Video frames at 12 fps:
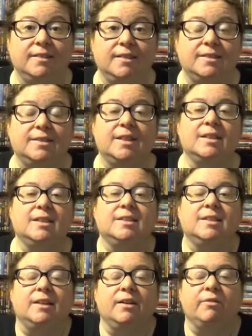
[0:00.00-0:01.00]
instead of
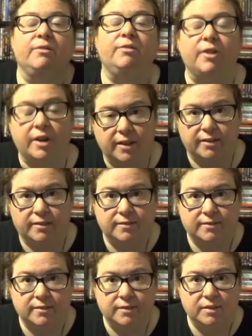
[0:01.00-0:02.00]
sitting here fighting
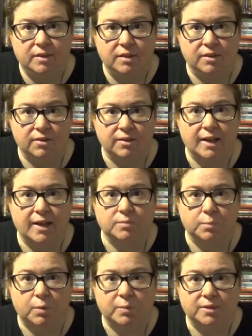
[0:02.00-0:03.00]
in our last
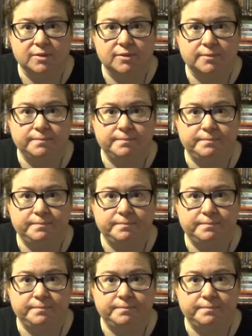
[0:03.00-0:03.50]
moments?